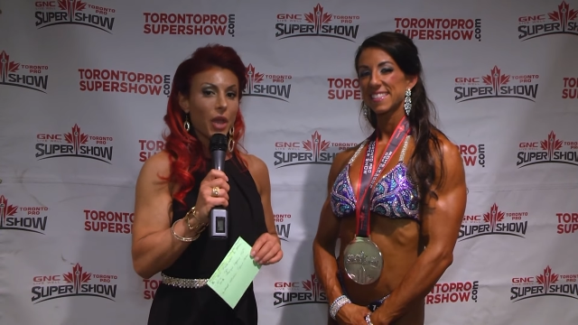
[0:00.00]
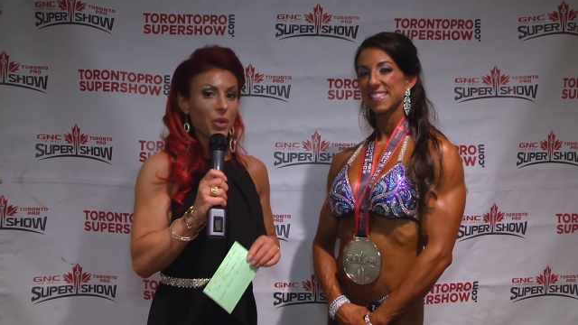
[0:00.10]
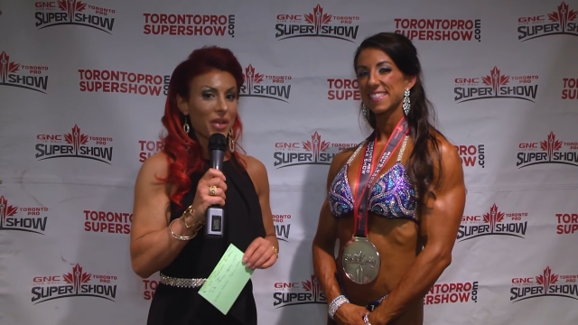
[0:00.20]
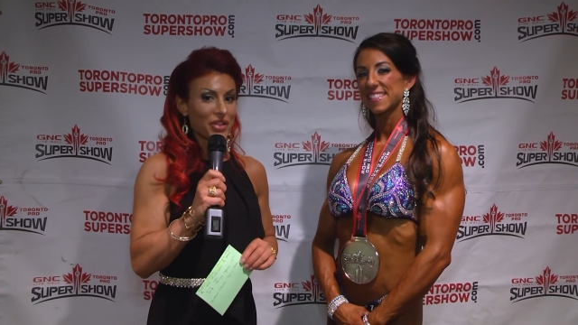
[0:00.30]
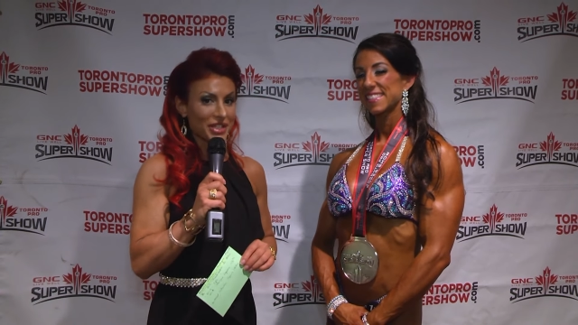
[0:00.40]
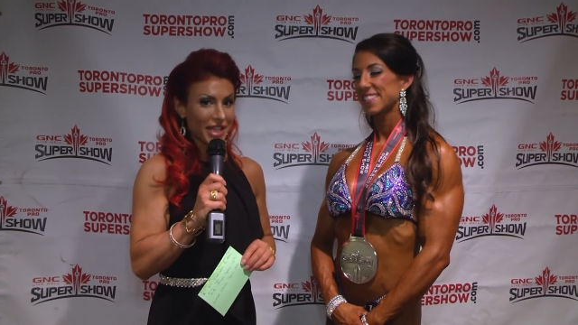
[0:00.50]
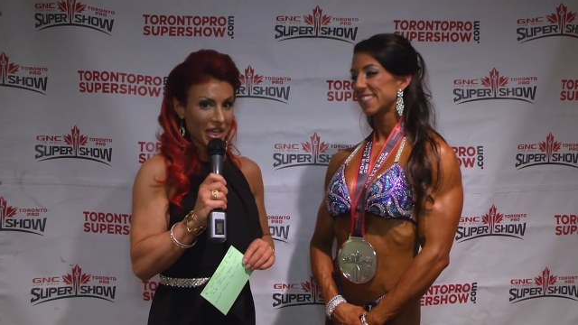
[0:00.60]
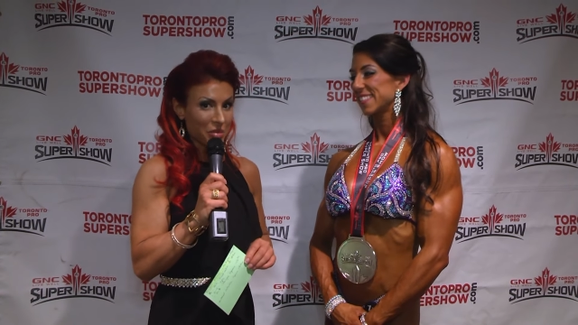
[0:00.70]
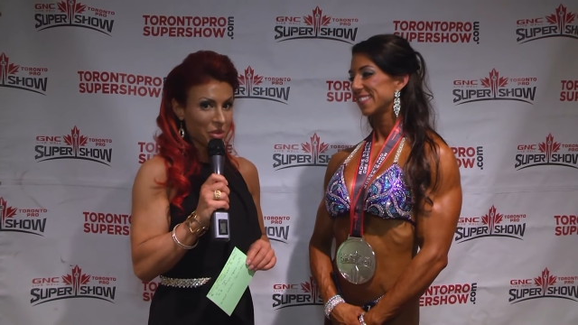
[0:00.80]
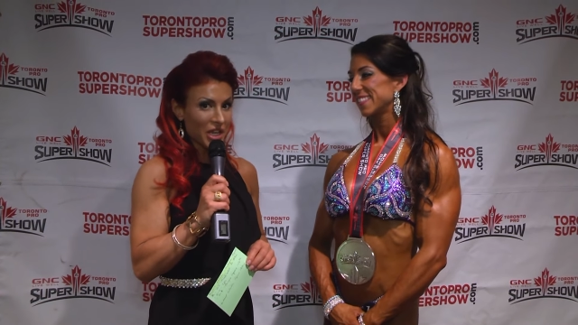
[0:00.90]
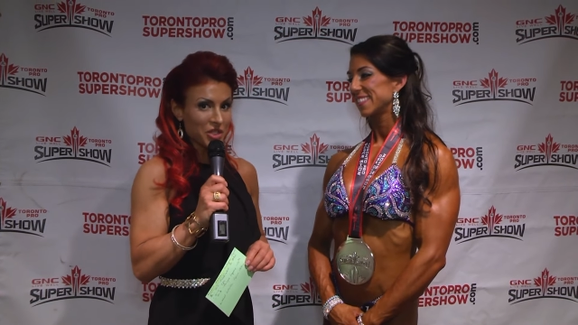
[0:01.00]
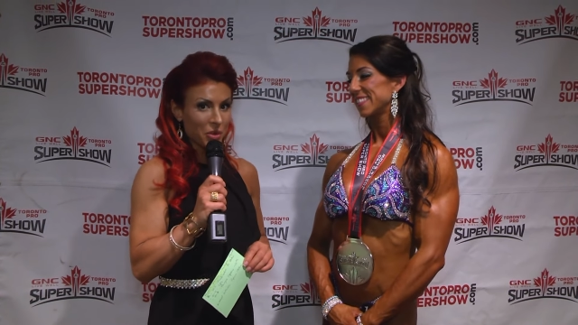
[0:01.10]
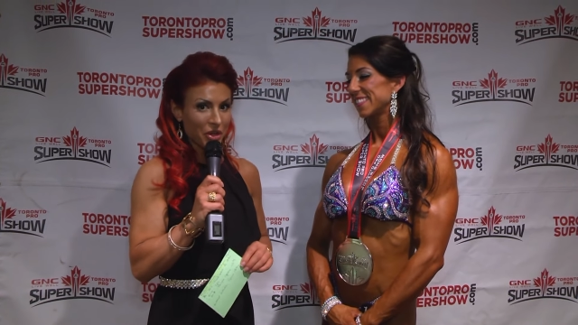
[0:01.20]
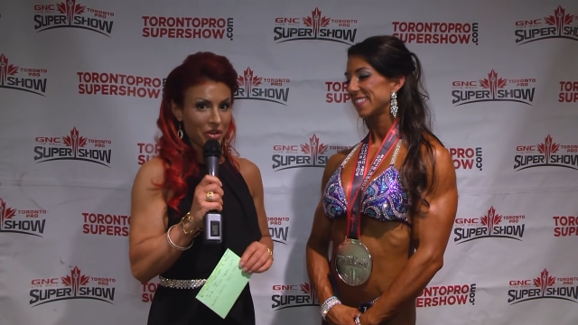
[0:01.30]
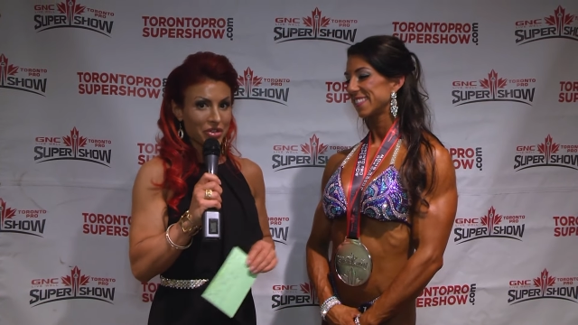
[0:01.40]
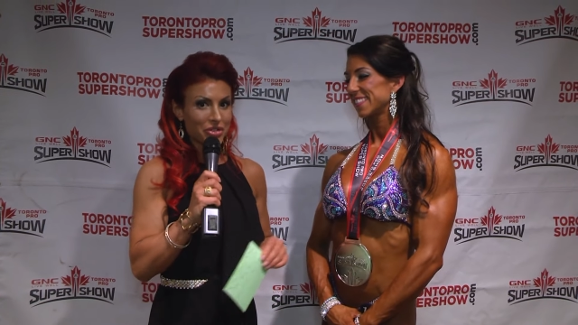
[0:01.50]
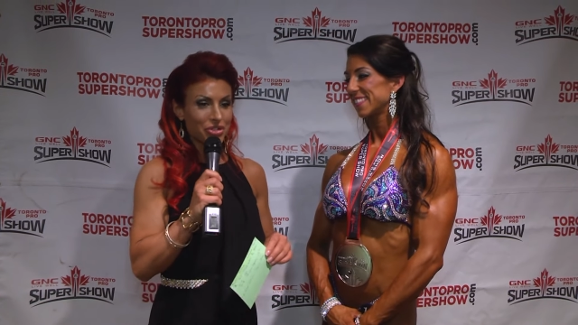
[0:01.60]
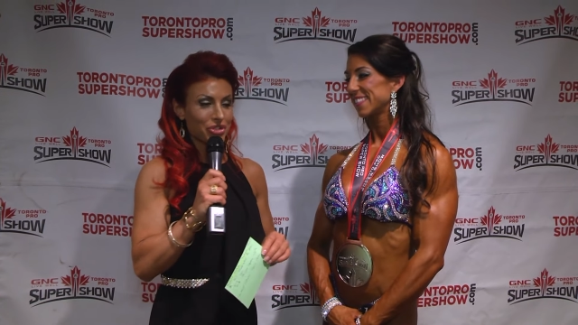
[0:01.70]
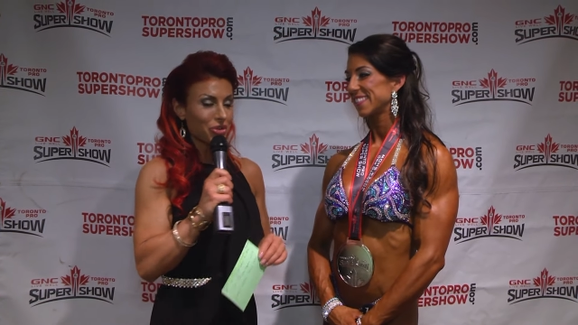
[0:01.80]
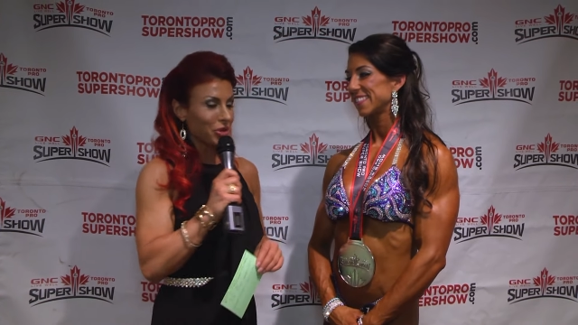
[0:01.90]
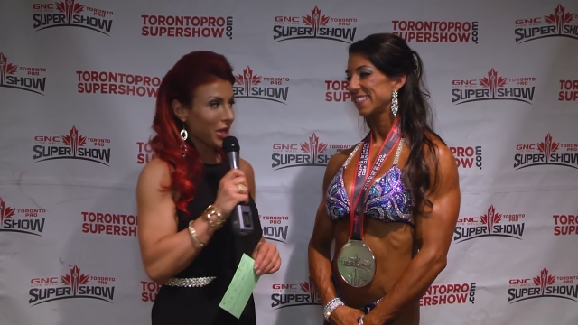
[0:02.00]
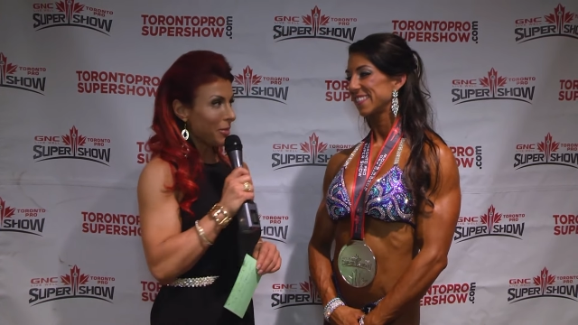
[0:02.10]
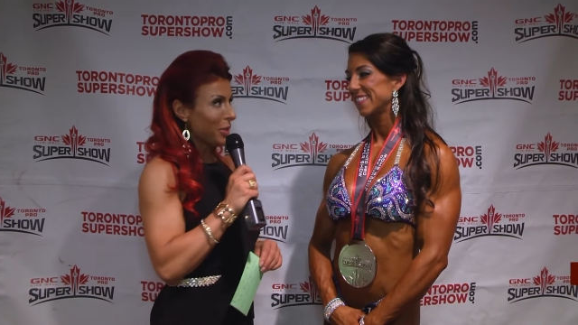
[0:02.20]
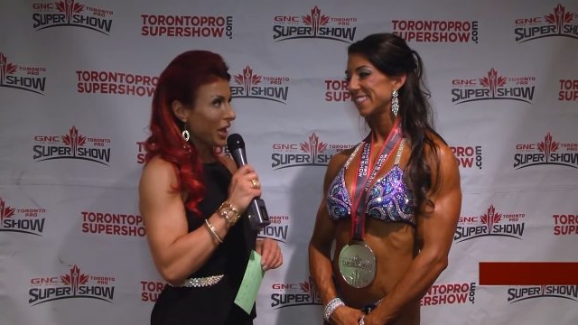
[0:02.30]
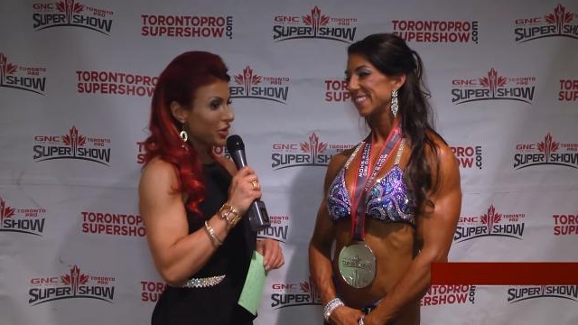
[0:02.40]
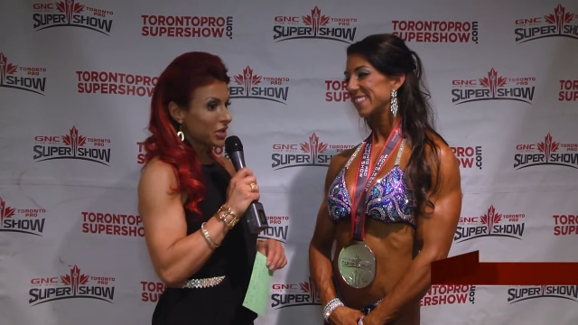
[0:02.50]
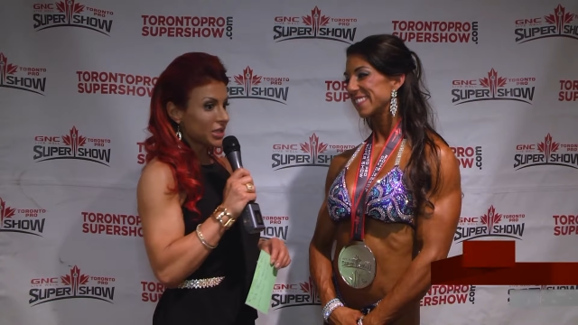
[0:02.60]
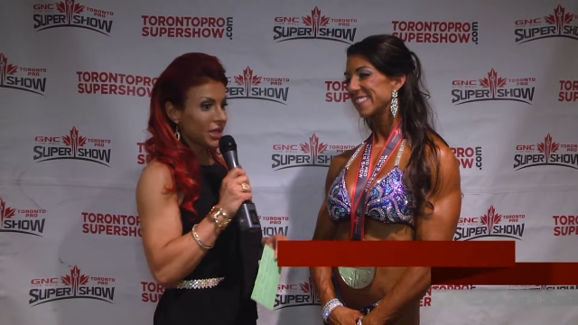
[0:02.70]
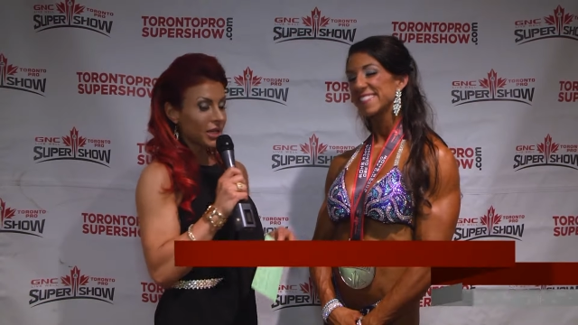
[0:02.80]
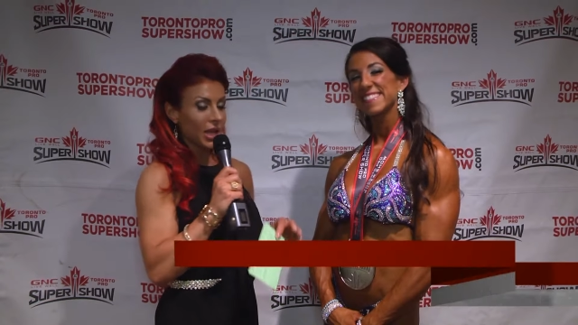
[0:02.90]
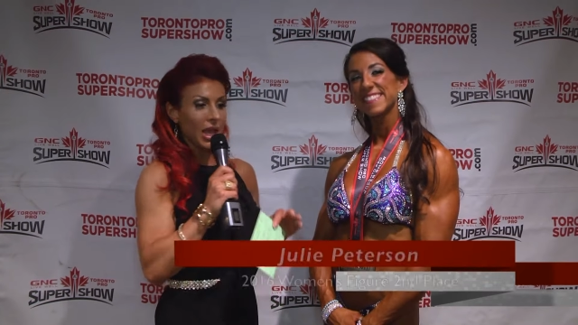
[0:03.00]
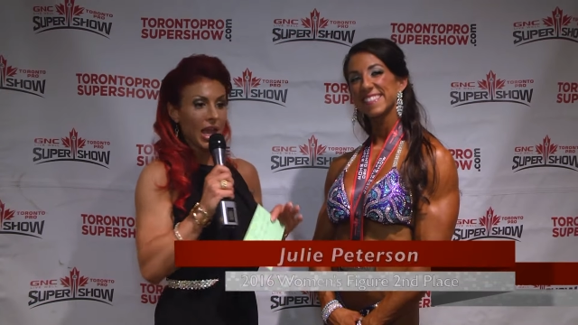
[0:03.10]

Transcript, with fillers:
Speaker 1: And we have our second place winner, Julie Peterson,